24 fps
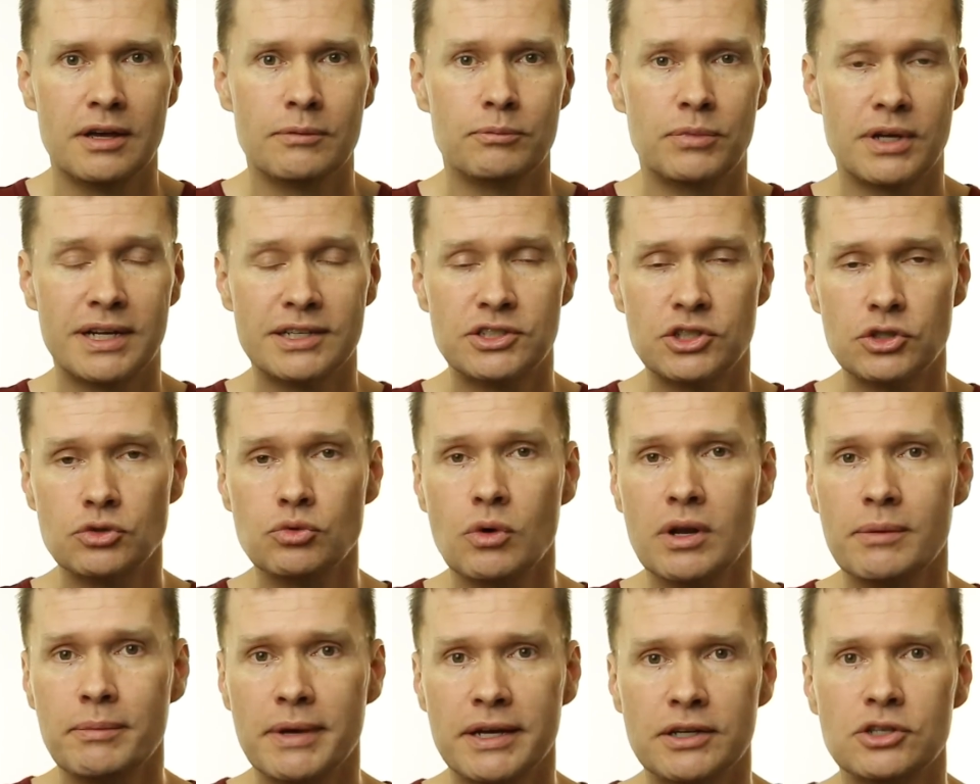but I just
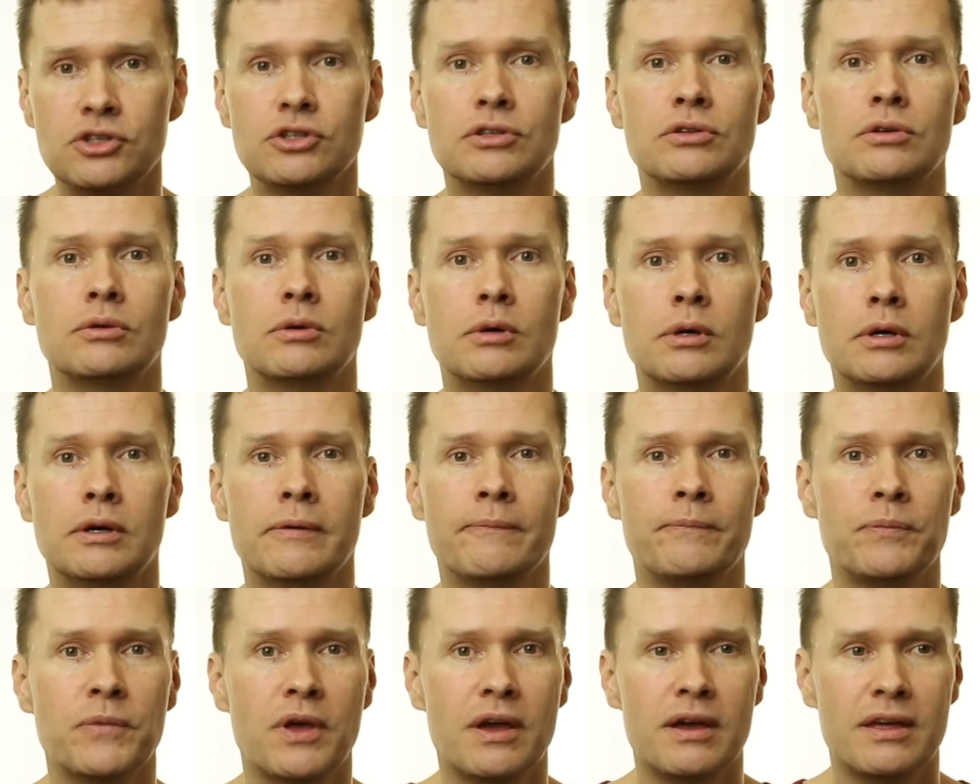want to make sure
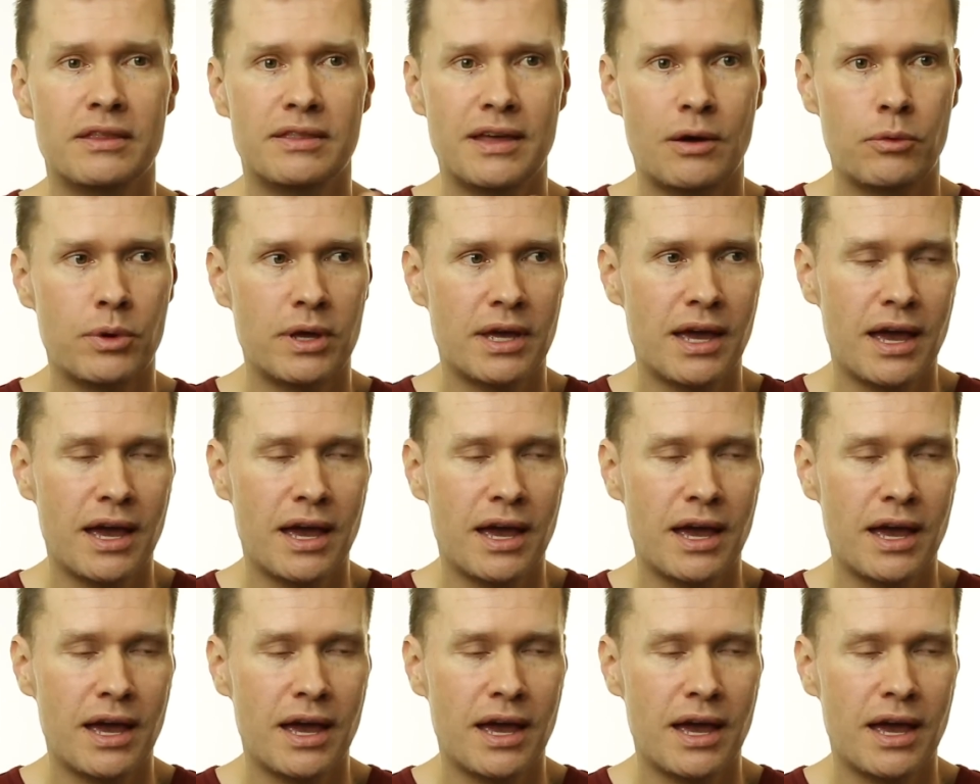that we